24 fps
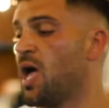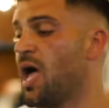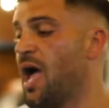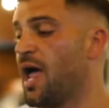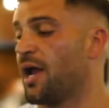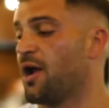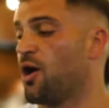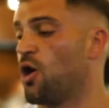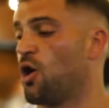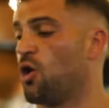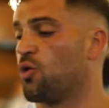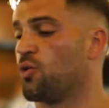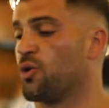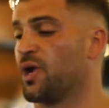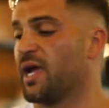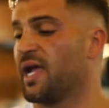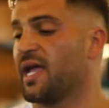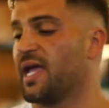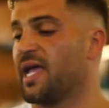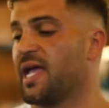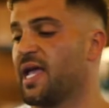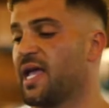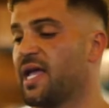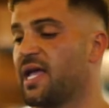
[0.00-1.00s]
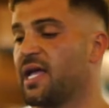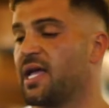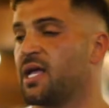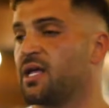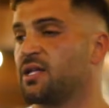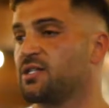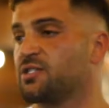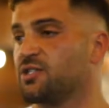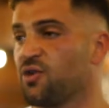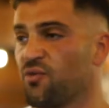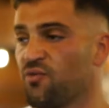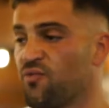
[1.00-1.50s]
and hold it here
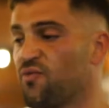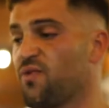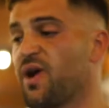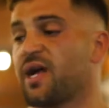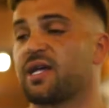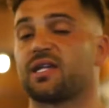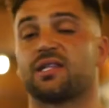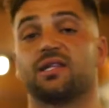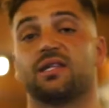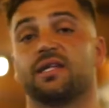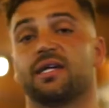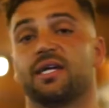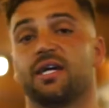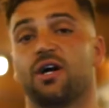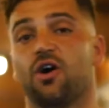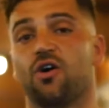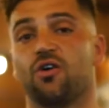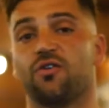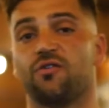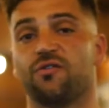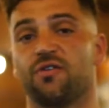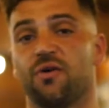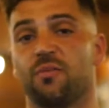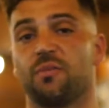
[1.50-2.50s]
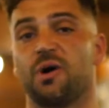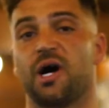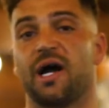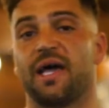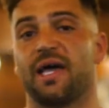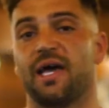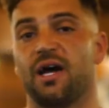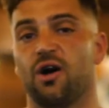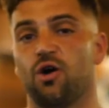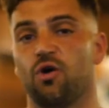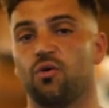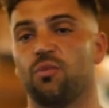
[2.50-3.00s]
directly over
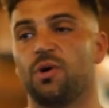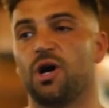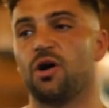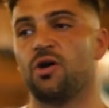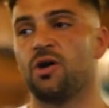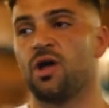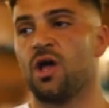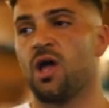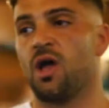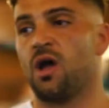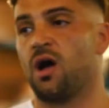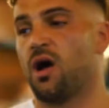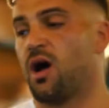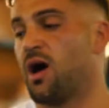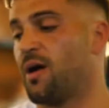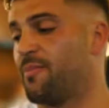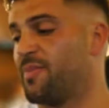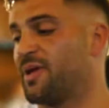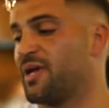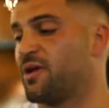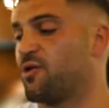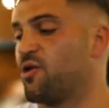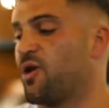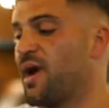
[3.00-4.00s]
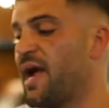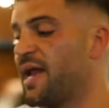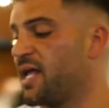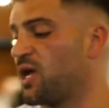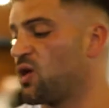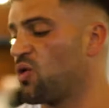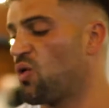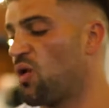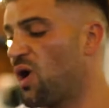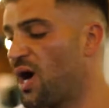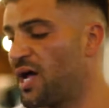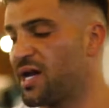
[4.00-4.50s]
my elbow, I'd be
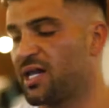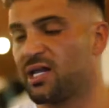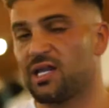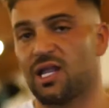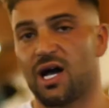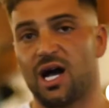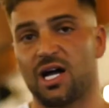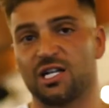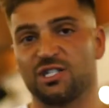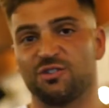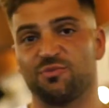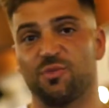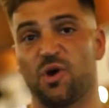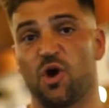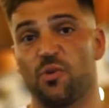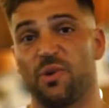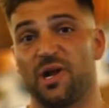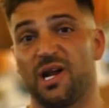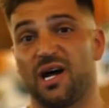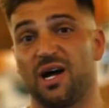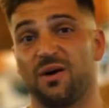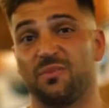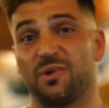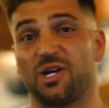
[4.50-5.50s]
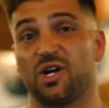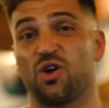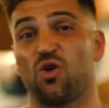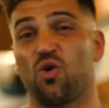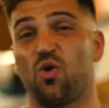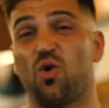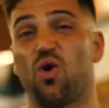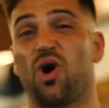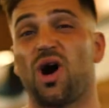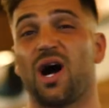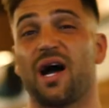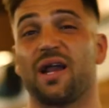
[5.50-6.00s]
creating quite a large moment arm and
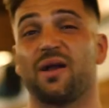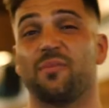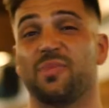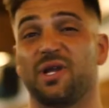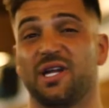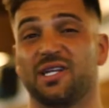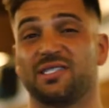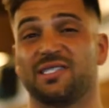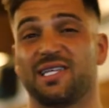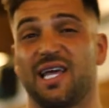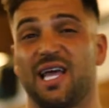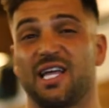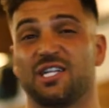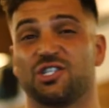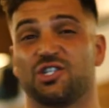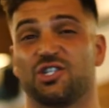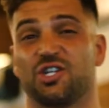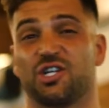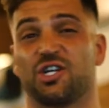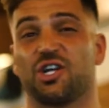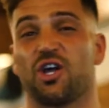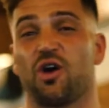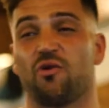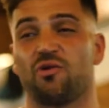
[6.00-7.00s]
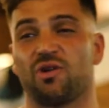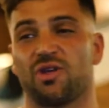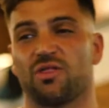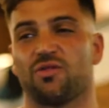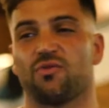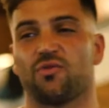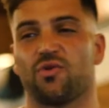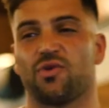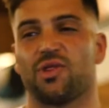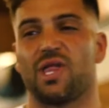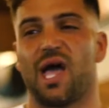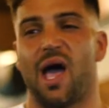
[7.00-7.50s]
quite a bit of tension going
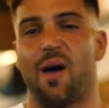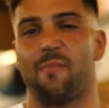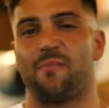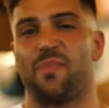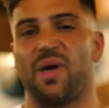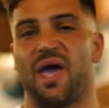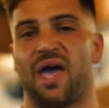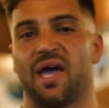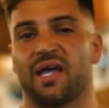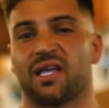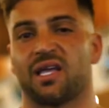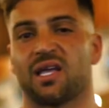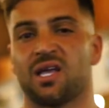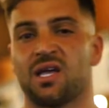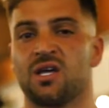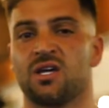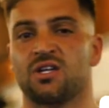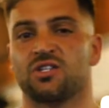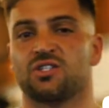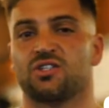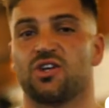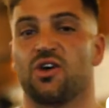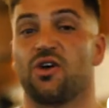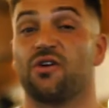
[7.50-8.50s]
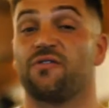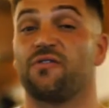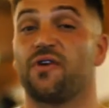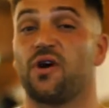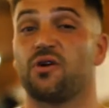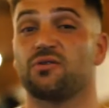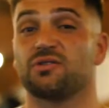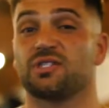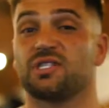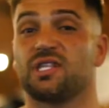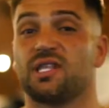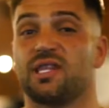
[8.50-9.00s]
through that pec. So if
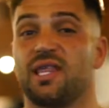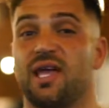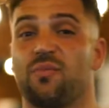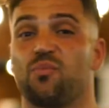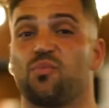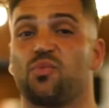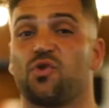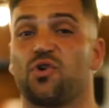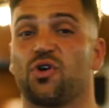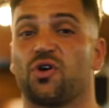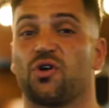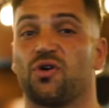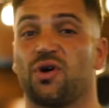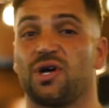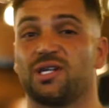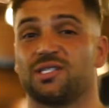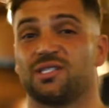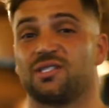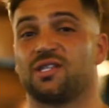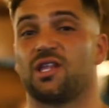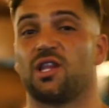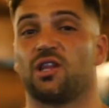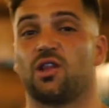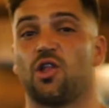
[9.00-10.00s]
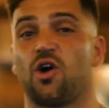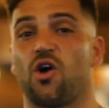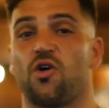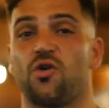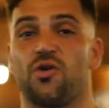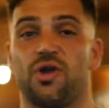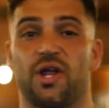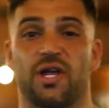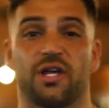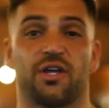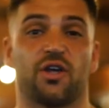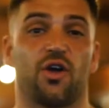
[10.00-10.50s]
I was to then progress the
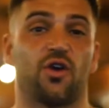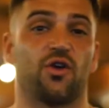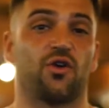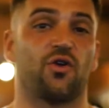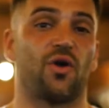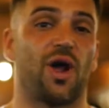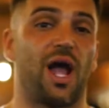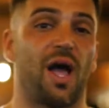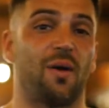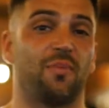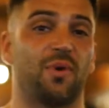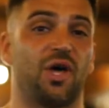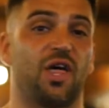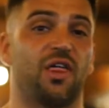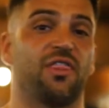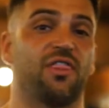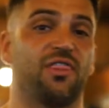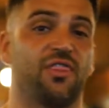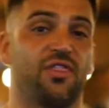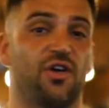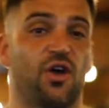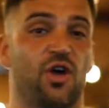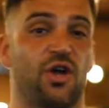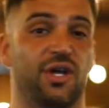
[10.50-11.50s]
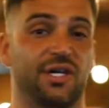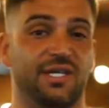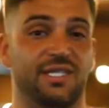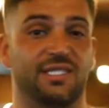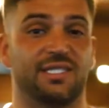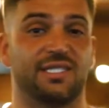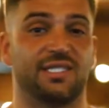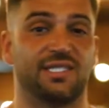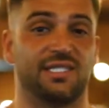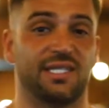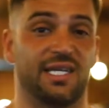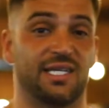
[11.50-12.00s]
load and go grab a
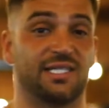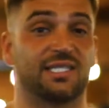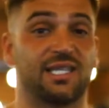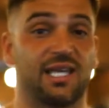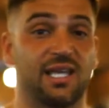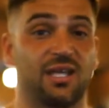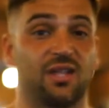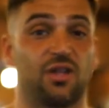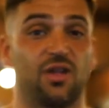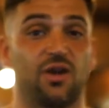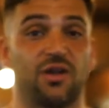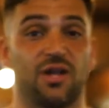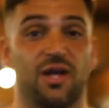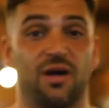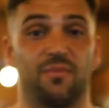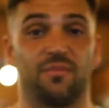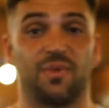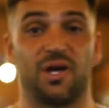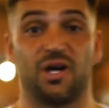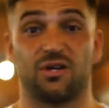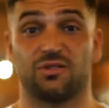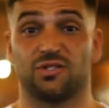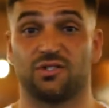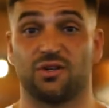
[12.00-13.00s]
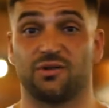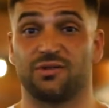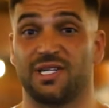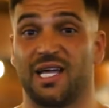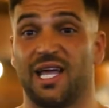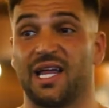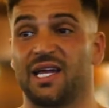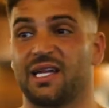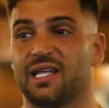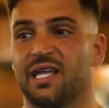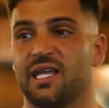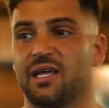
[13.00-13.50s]
36-kilo dumbbell, so
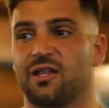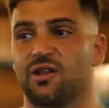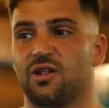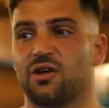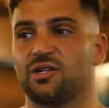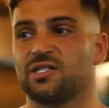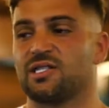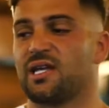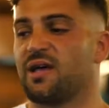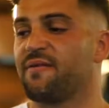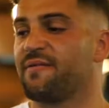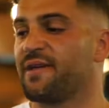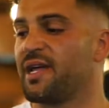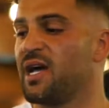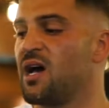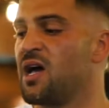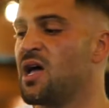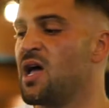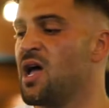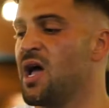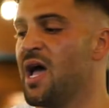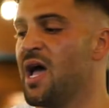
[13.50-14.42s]
10 kilos heavier,